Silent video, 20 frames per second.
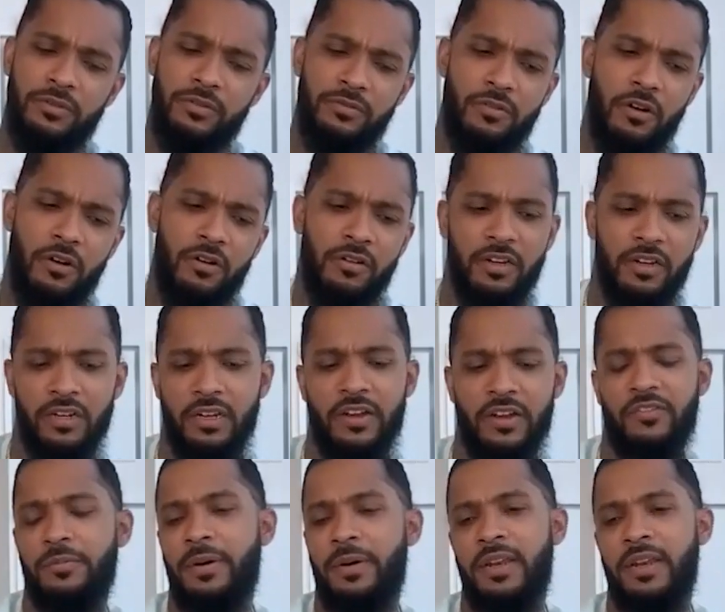as we've grown, and
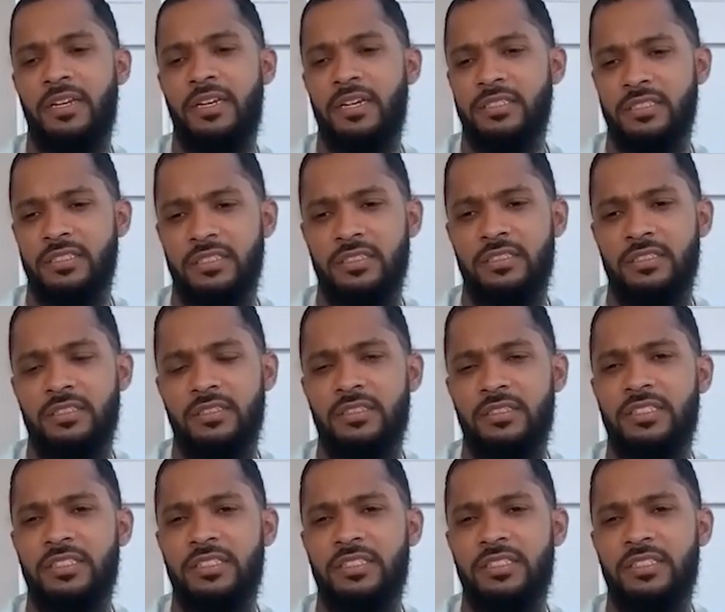everybody doesn't